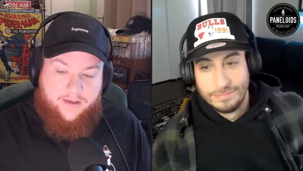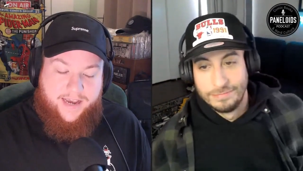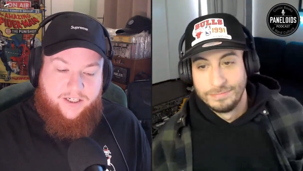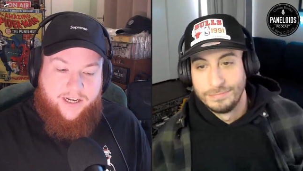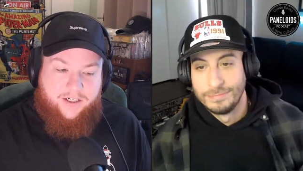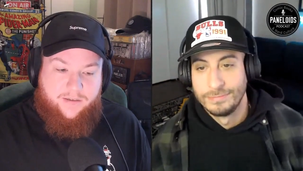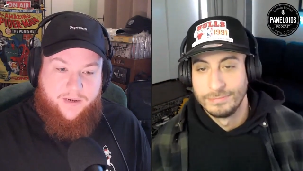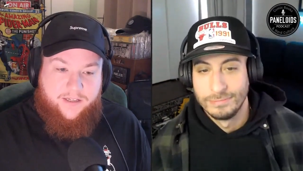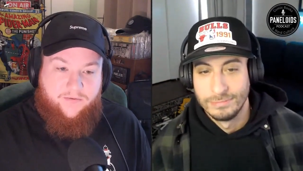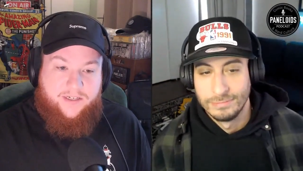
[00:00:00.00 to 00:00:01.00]
Speaker 1: Ash
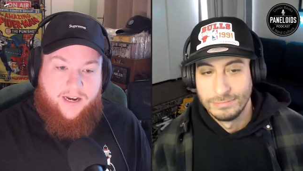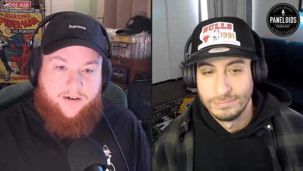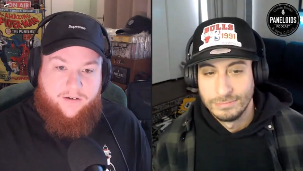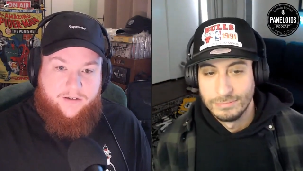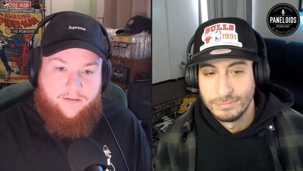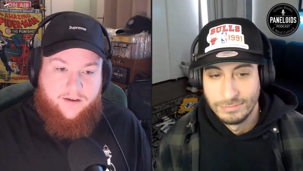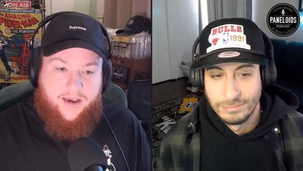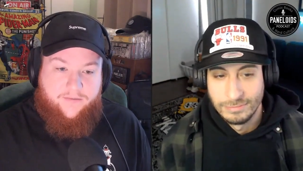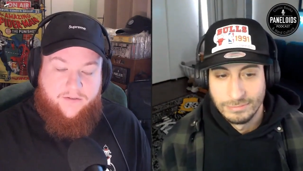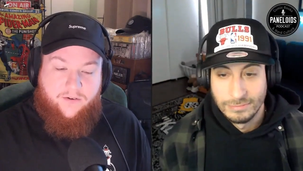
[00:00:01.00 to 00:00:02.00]
Ketchum has retired
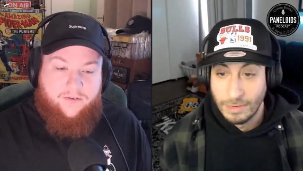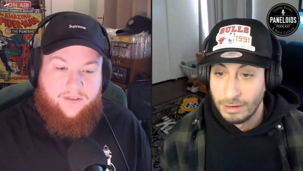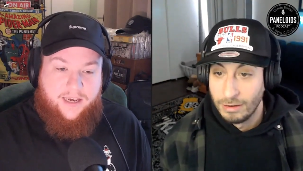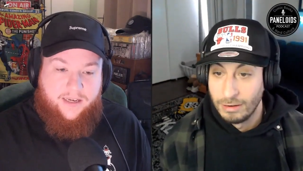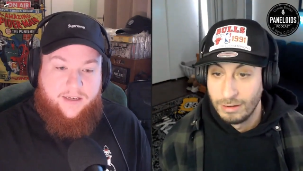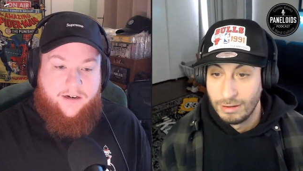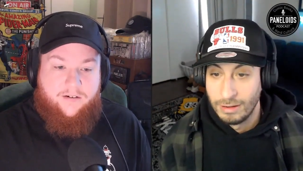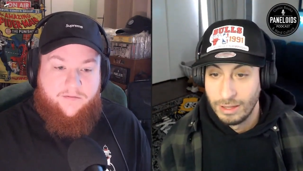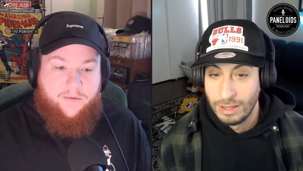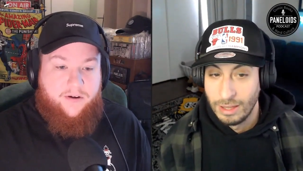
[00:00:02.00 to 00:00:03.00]
after only a
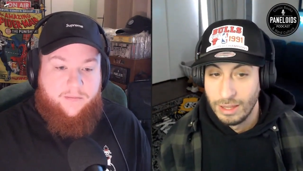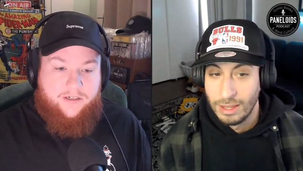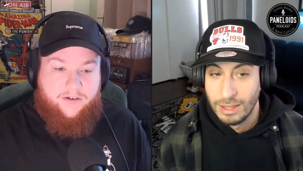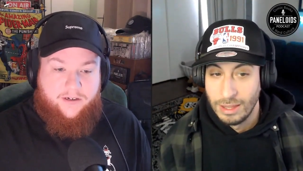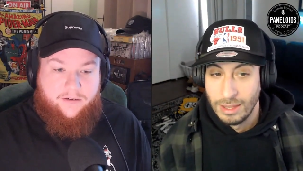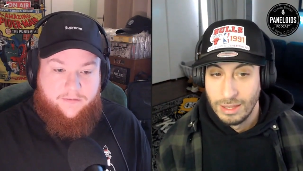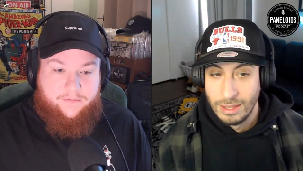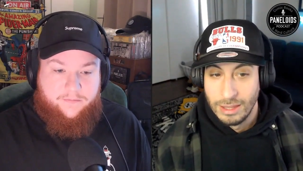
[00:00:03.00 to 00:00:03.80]
year of Pokemon training.